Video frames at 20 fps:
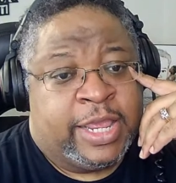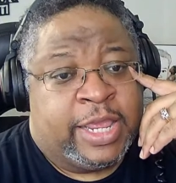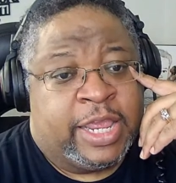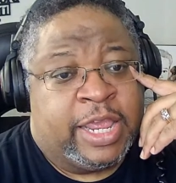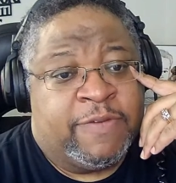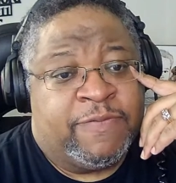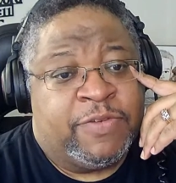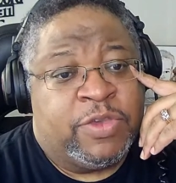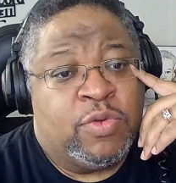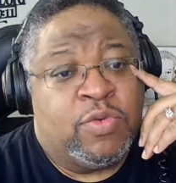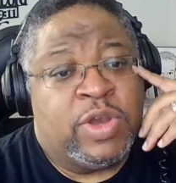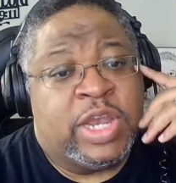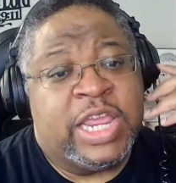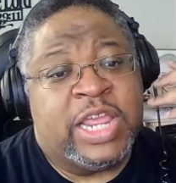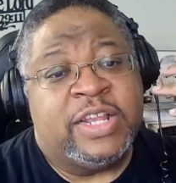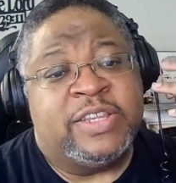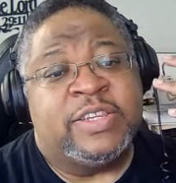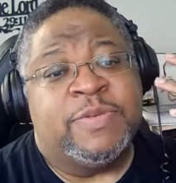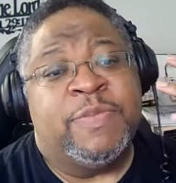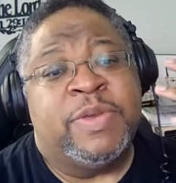If you
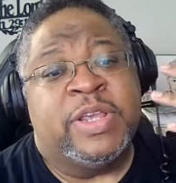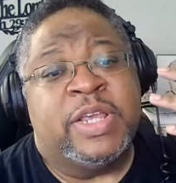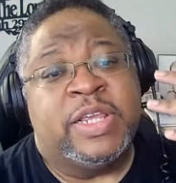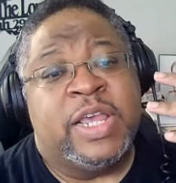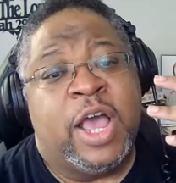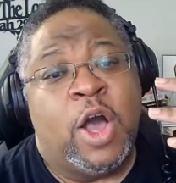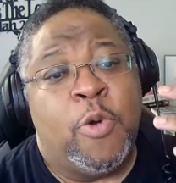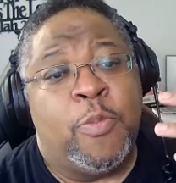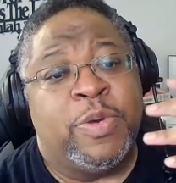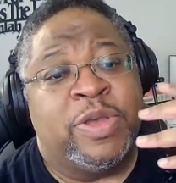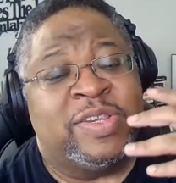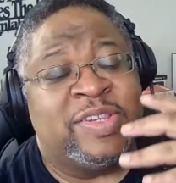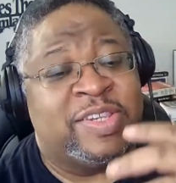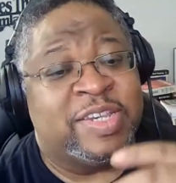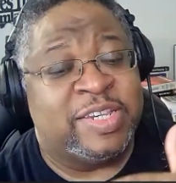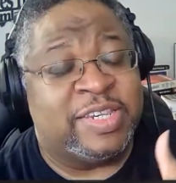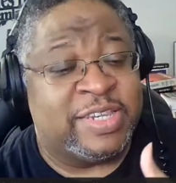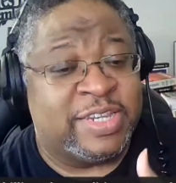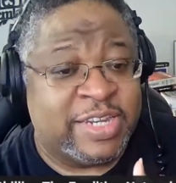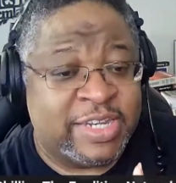need some help,
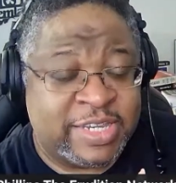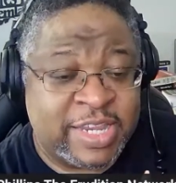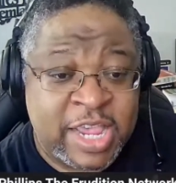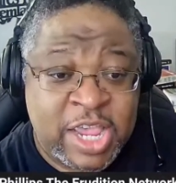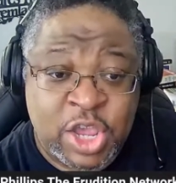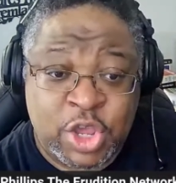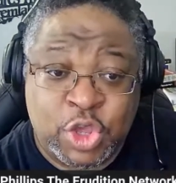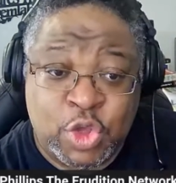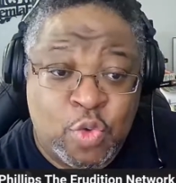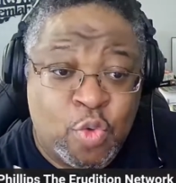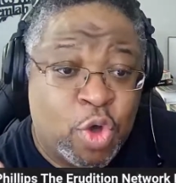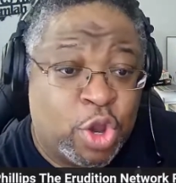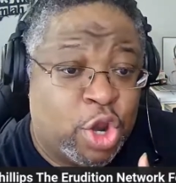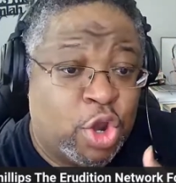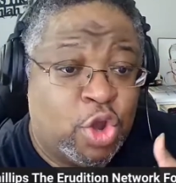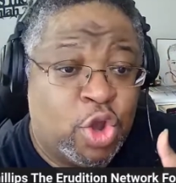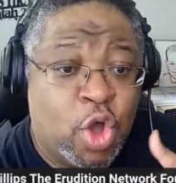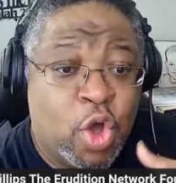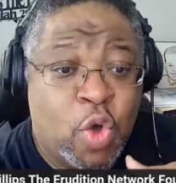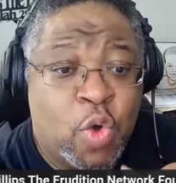assistance, you want to
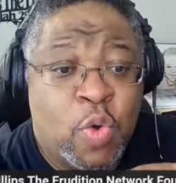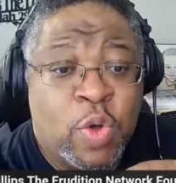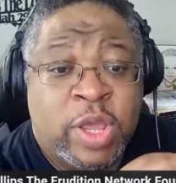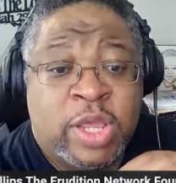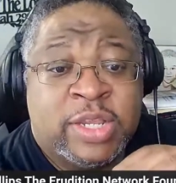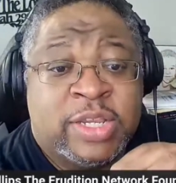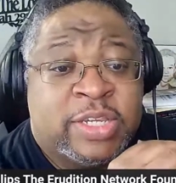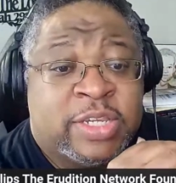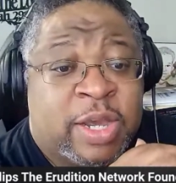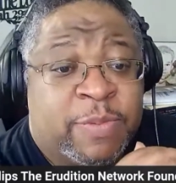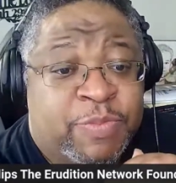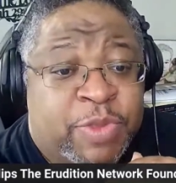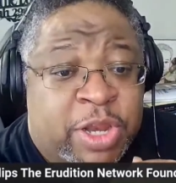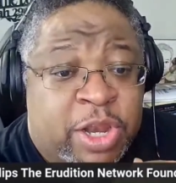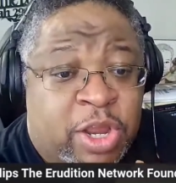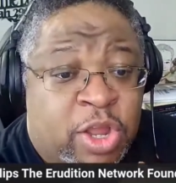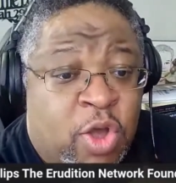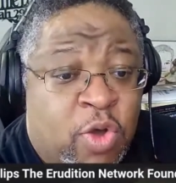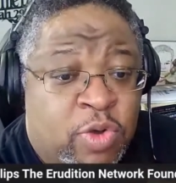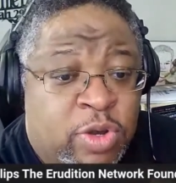know something
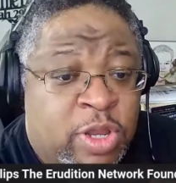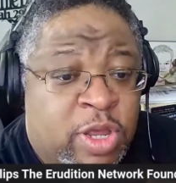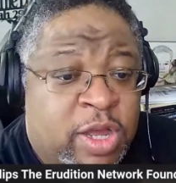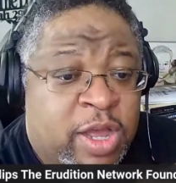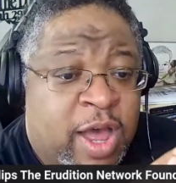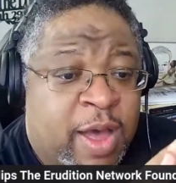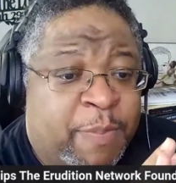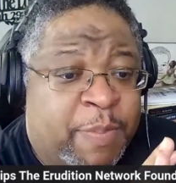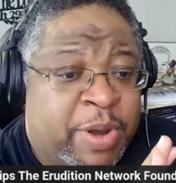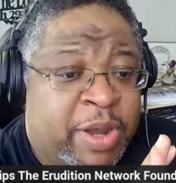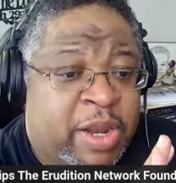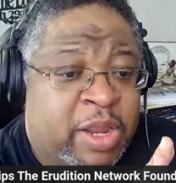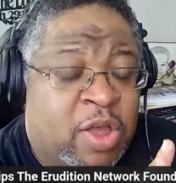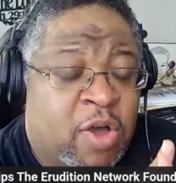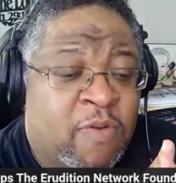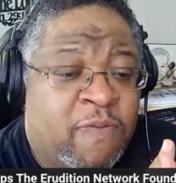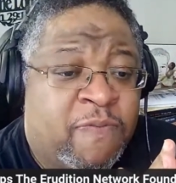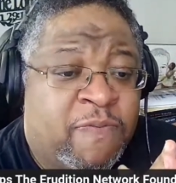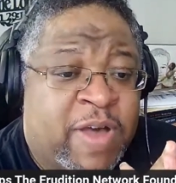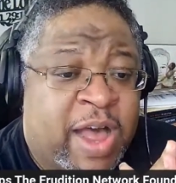to go look up and to
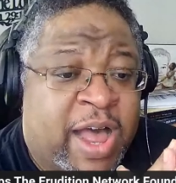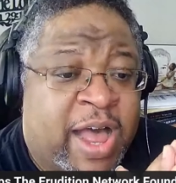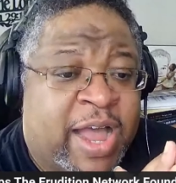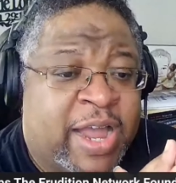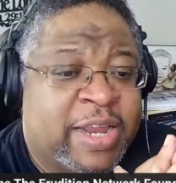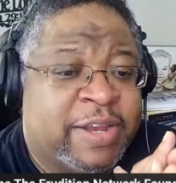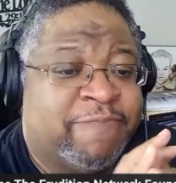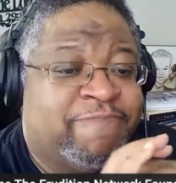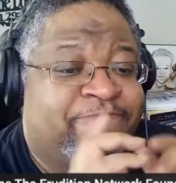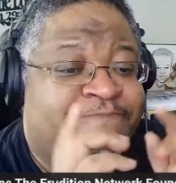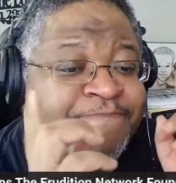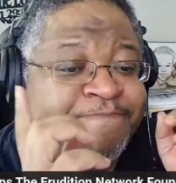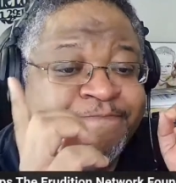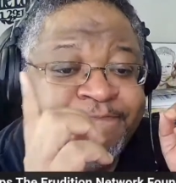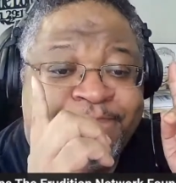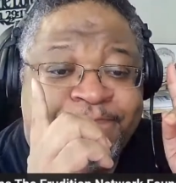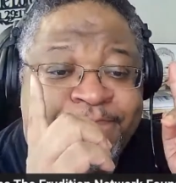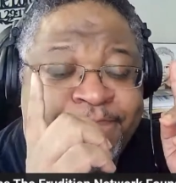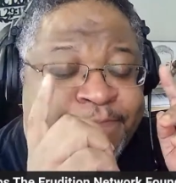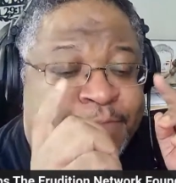go find,
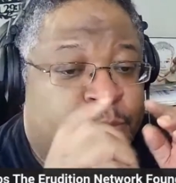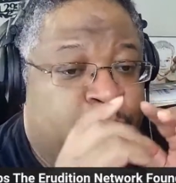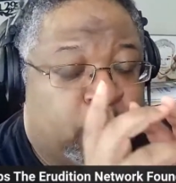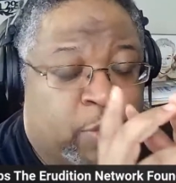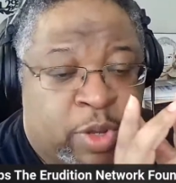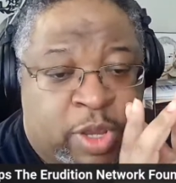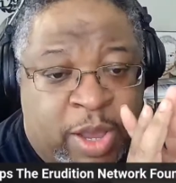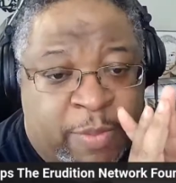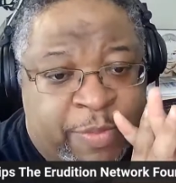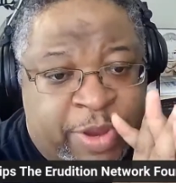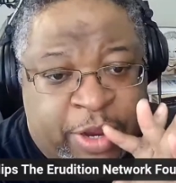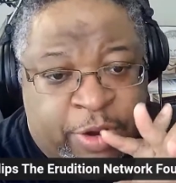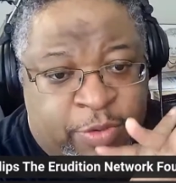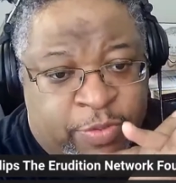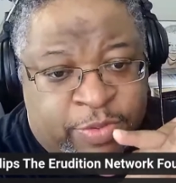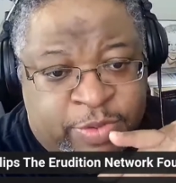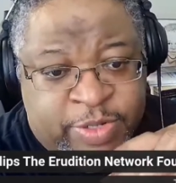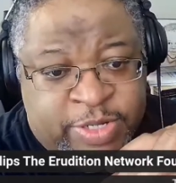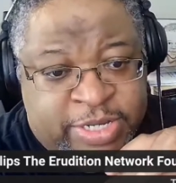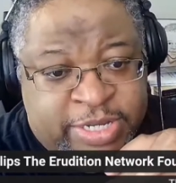come here.
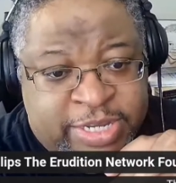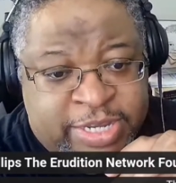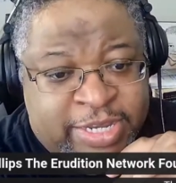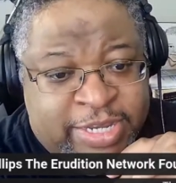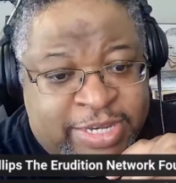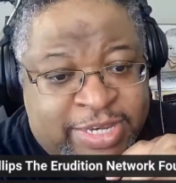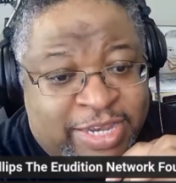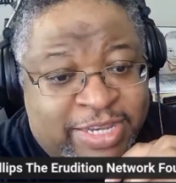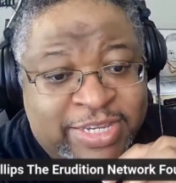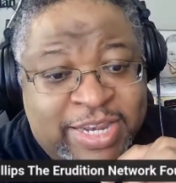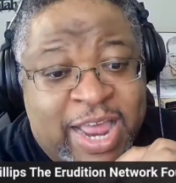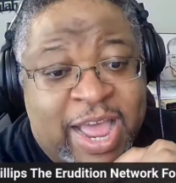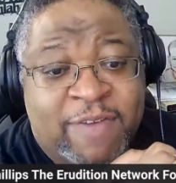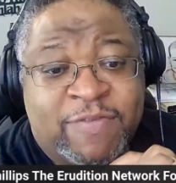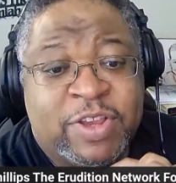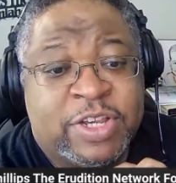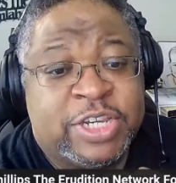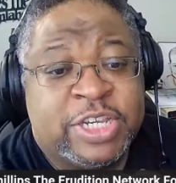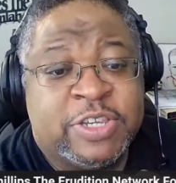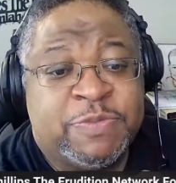Doesn't have
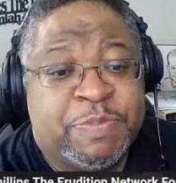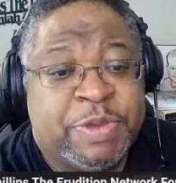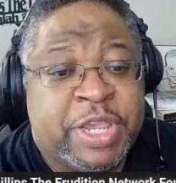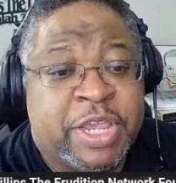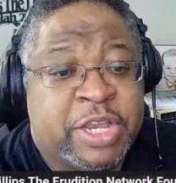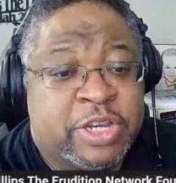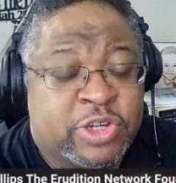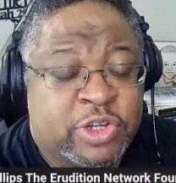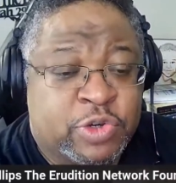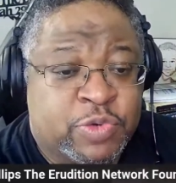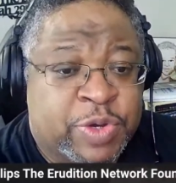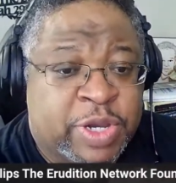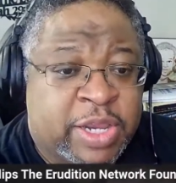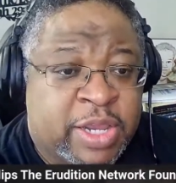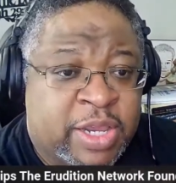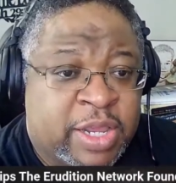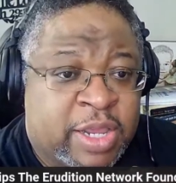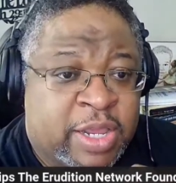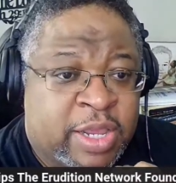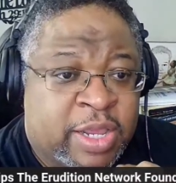to just be history
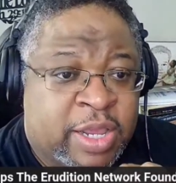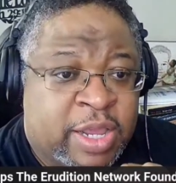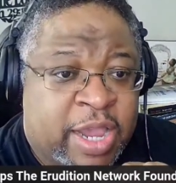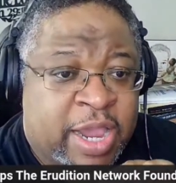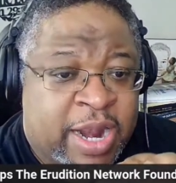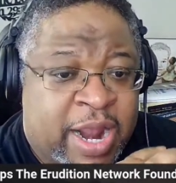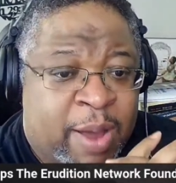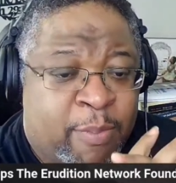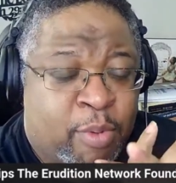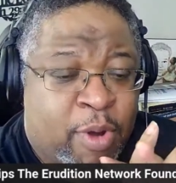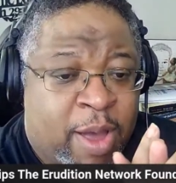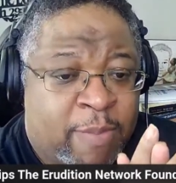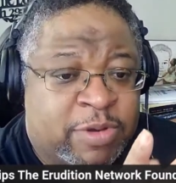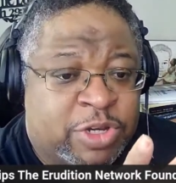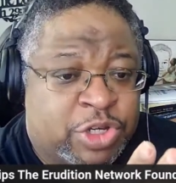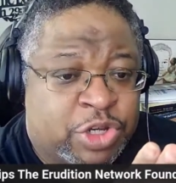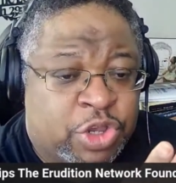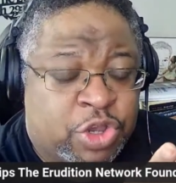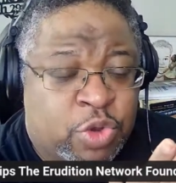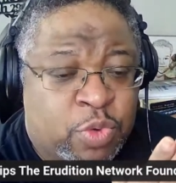and I
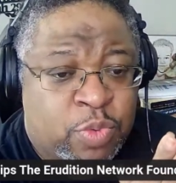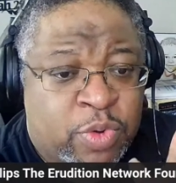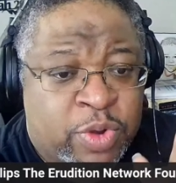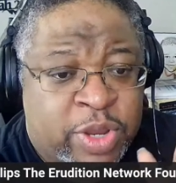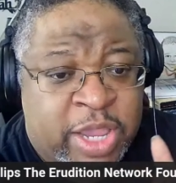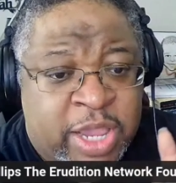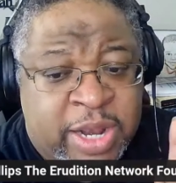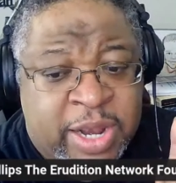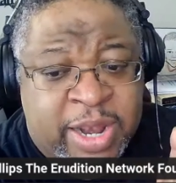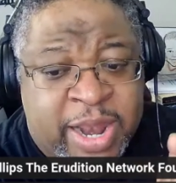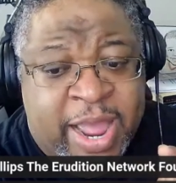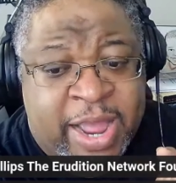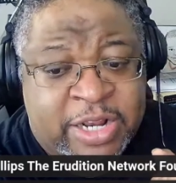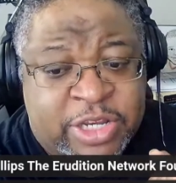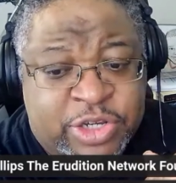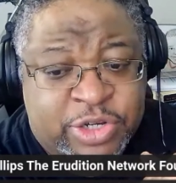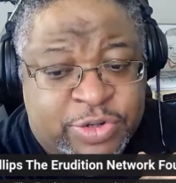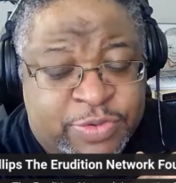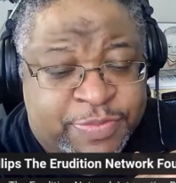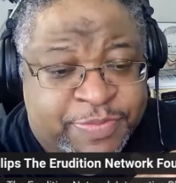promise you, you get an
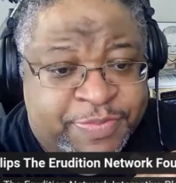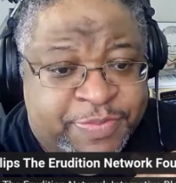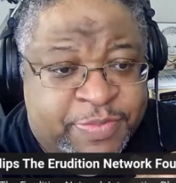answer.